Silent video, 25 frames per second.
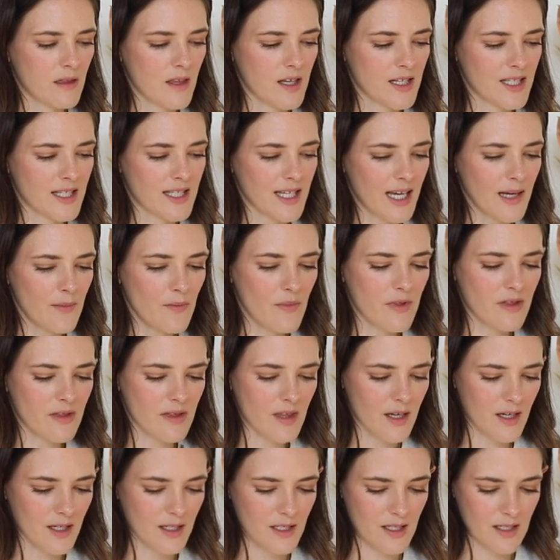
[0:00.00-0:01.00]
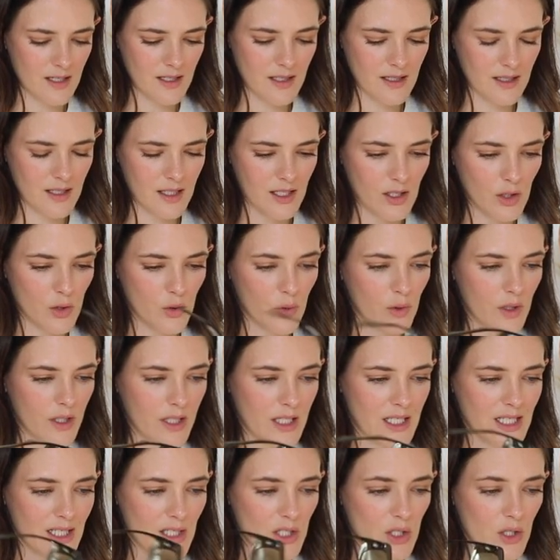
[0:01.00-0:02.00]
the same thickness in
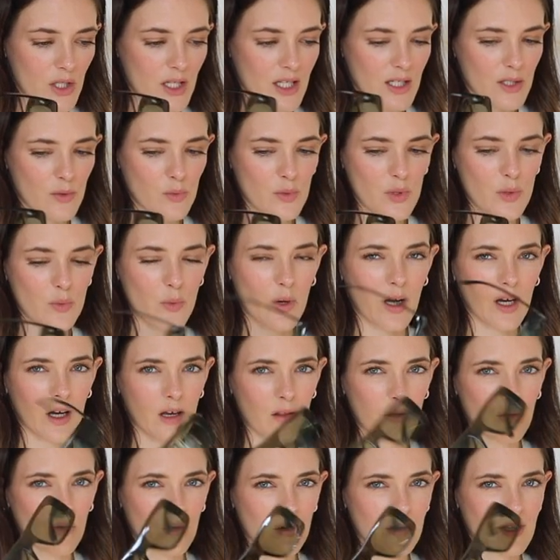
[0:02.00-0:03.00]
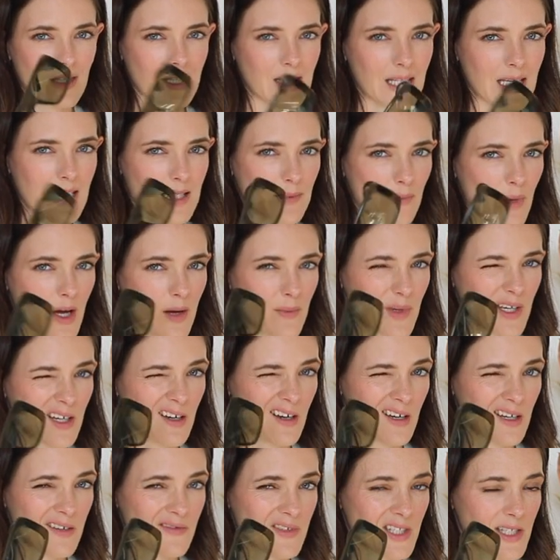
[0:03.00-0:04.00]
quality, so that was why I thought these might be
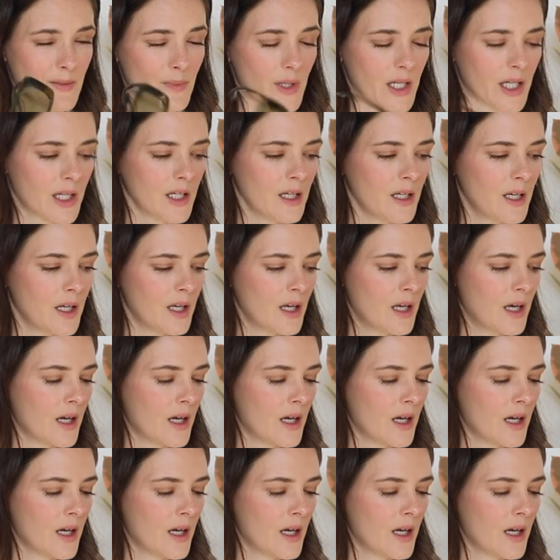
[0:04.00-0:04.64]
kind of similar.